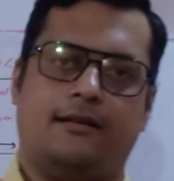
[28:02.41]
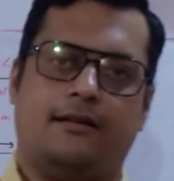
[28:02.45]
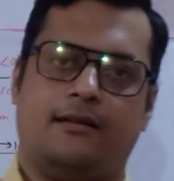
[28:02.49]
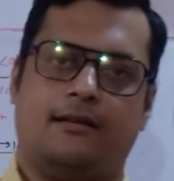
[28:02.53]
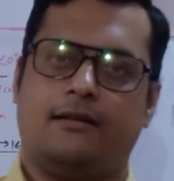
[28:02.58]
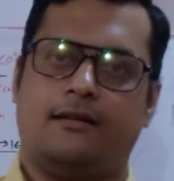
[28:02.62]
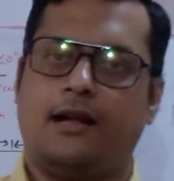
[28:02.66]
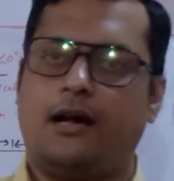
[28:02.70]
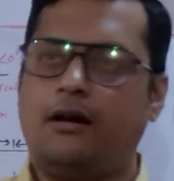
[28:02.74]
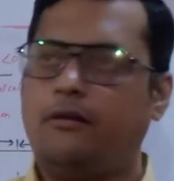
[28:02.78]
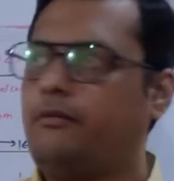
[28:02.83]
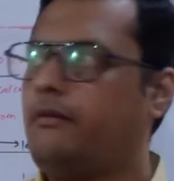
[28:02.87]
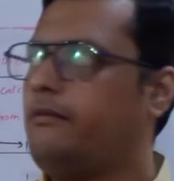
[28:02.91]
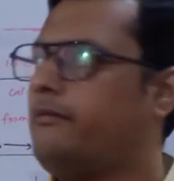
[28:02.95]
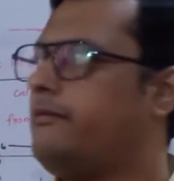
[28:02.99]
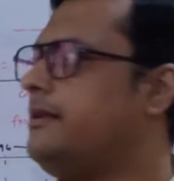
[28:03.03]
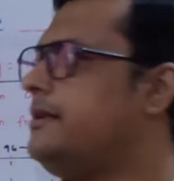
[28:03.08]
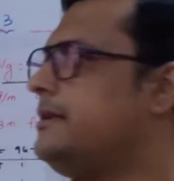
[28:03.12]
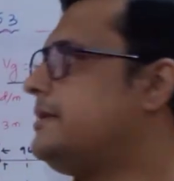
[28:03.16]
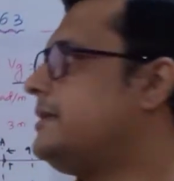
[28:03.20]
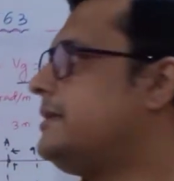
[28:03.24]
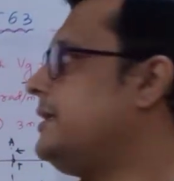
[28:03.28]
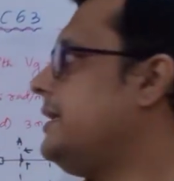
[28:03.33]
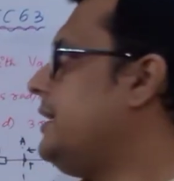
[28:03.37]
Now we will
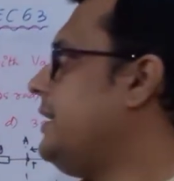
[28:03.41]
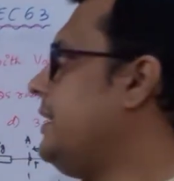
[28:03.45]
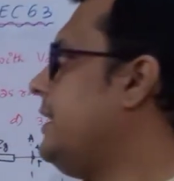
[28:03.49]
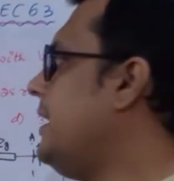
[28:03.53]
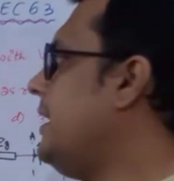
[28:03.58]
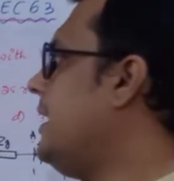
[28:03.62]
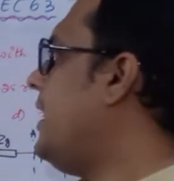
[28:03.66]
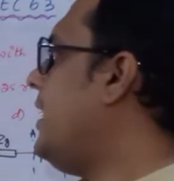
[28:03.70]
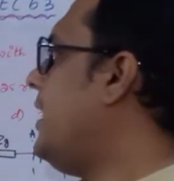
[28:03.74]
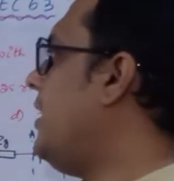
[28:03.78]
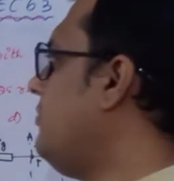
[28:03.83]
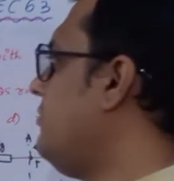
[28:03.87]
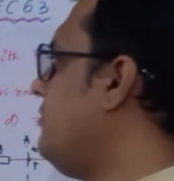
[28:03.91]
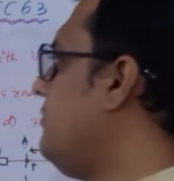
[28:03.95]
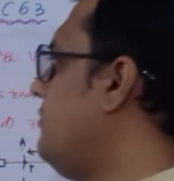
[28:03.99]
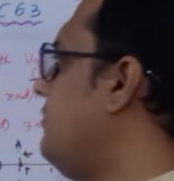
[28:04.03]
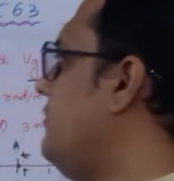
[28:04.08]
see how to